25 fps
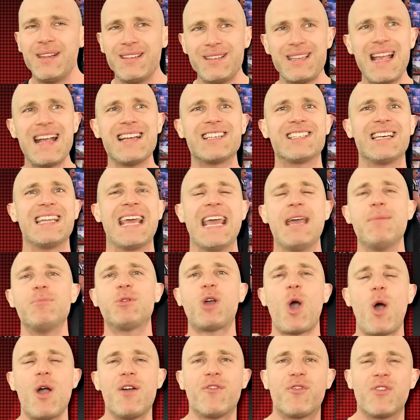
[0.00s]
But it's actually
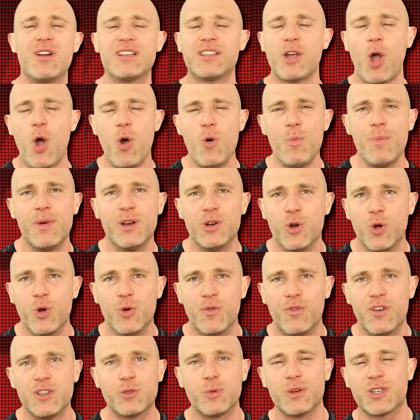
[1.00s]
him going for his own
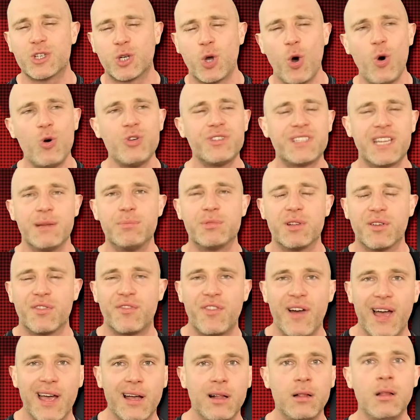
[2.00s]
maneuvers which caused him to
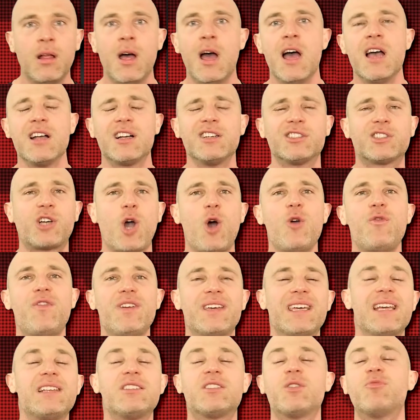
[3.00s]
fail, because
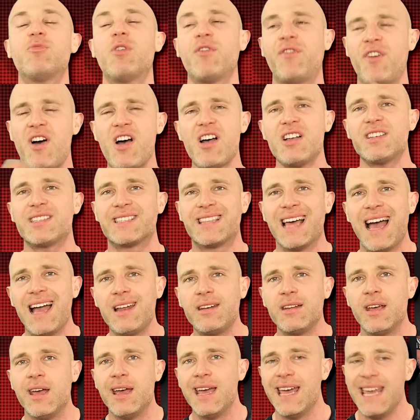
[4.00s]
Kofi Kingston reversed
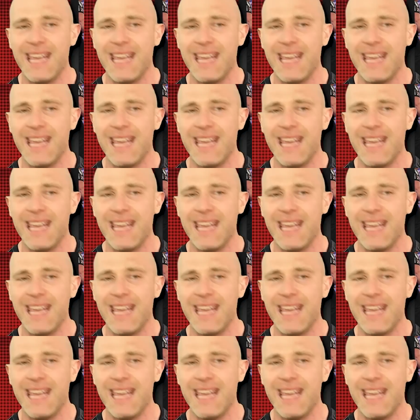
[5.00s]
that.